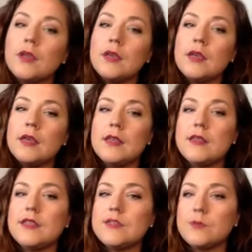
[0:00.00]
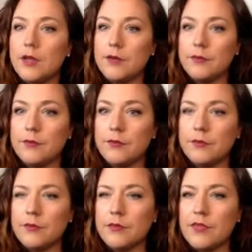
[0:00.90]
in this one,
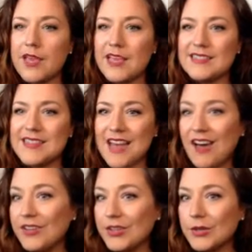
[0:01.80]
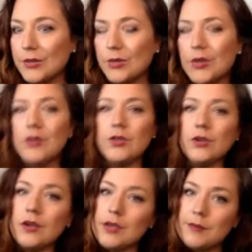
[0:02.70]
they tell you your
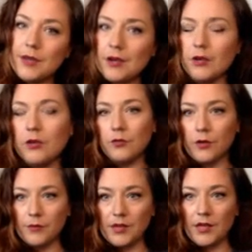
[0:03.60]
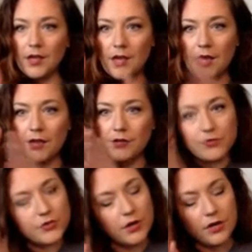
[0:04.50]
empirical formula. And you're
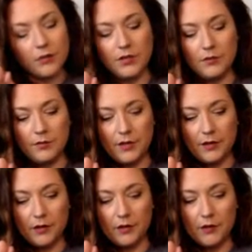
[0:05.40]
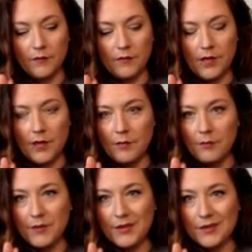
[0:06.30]
starting with empirical,
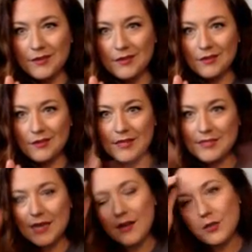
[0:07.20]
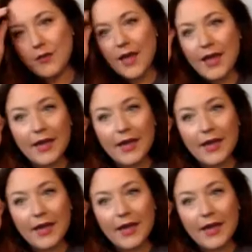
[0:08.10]
but they tell you, hey,